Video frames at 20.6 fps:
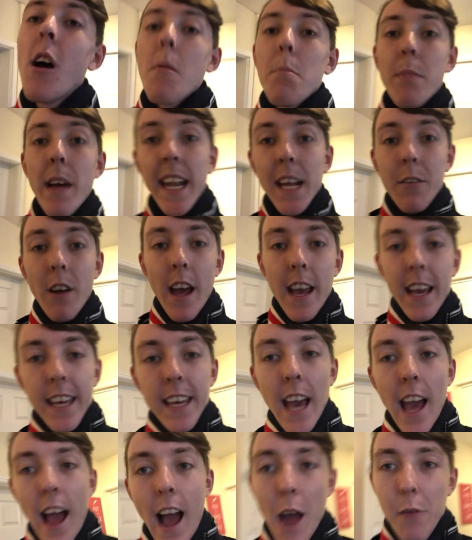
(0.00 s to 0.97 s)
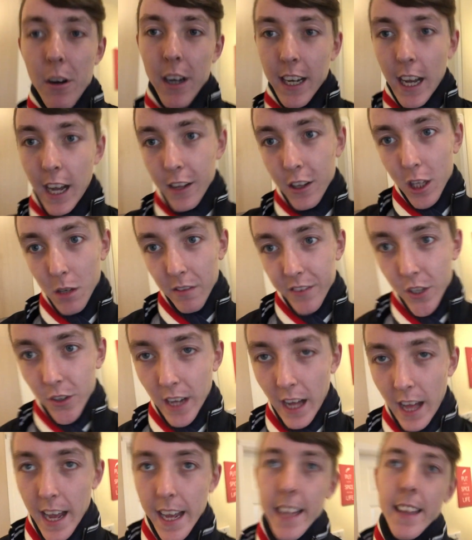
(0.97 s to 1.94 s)
But anyway, yeah, I will catch up with you
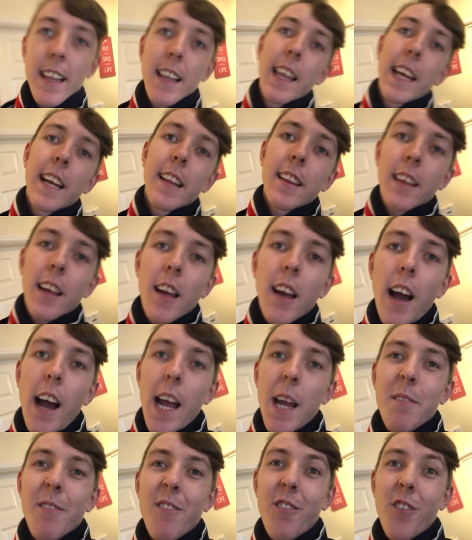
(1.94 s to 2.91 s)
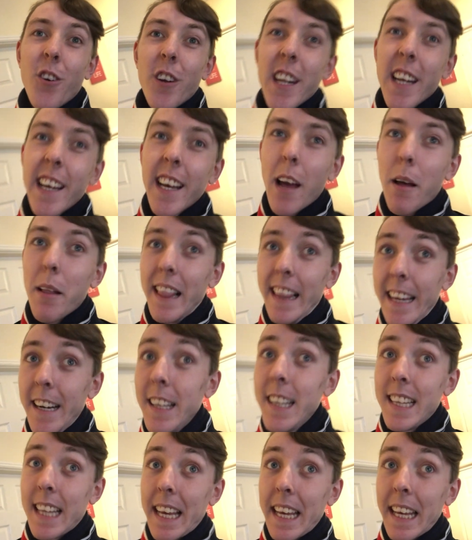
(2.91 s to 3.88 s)
guys later. I'm running a
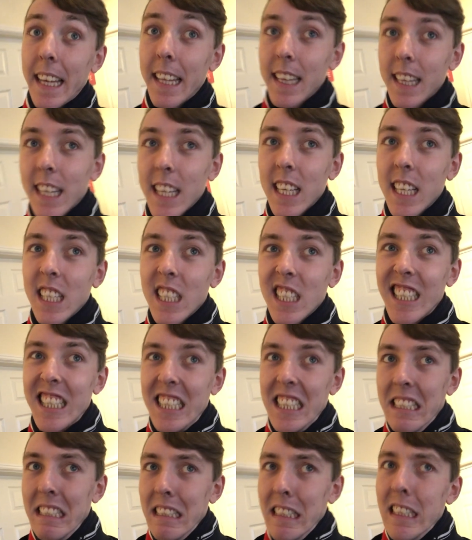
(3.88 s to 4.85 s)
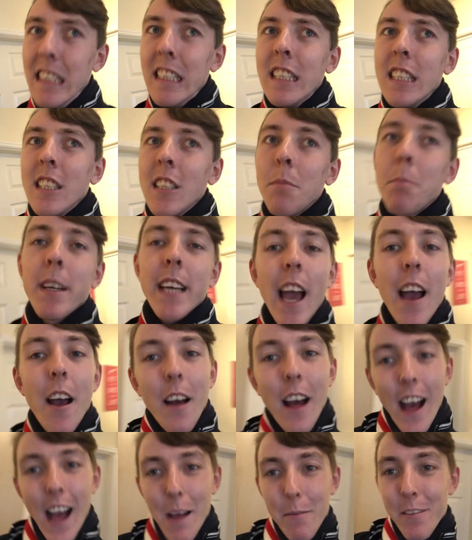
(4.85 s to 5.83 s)
little late. But
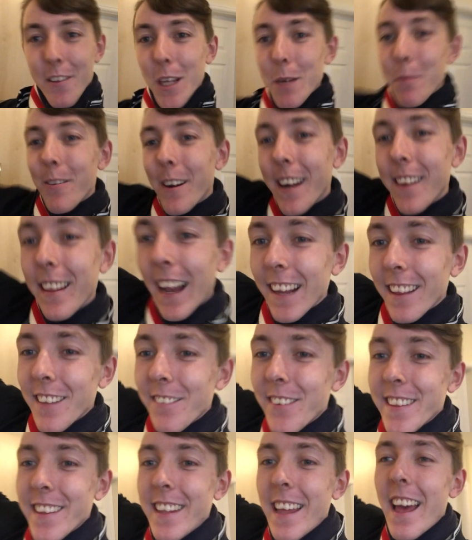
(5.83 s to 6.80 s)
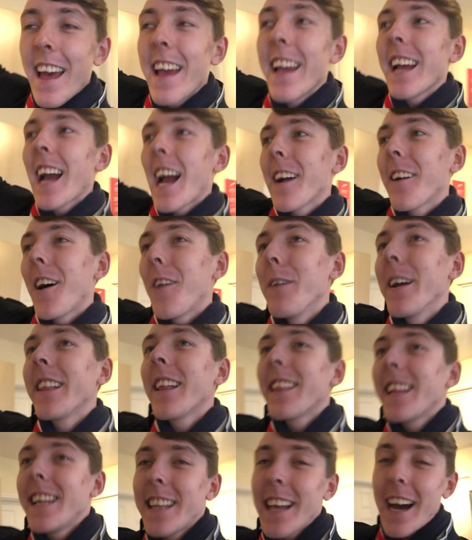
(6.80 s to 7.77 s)
yeah, I'm super excited for today. I can't wait to
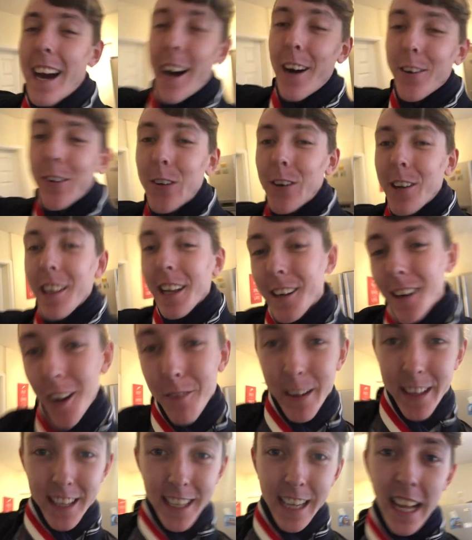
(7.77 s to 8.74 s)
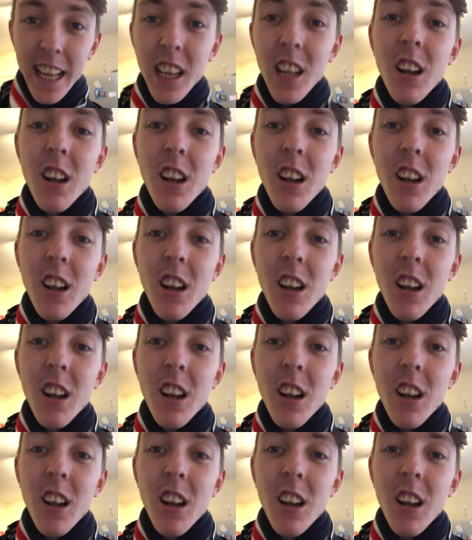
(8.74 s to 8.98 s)
see the house. I can't wait to get